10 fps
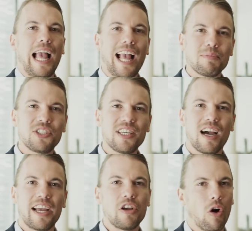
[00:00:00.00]

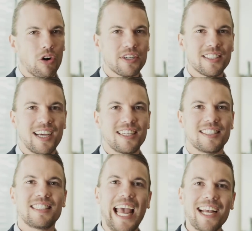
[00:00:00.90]
MCI
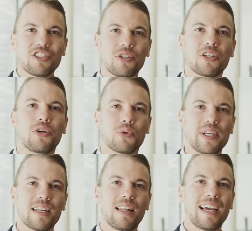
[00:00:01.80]
organizes
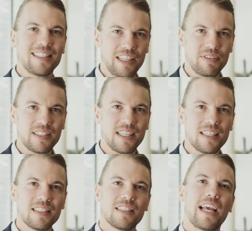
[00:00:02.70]
extracurricular
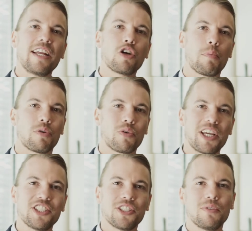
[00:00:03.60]
activities in
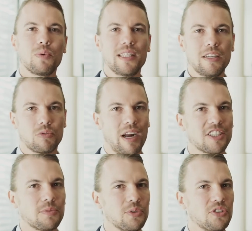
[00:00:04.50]
cooperation with the
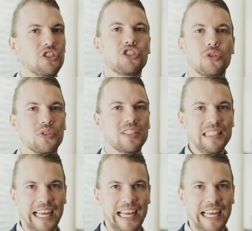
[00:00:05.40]
Erasmus Student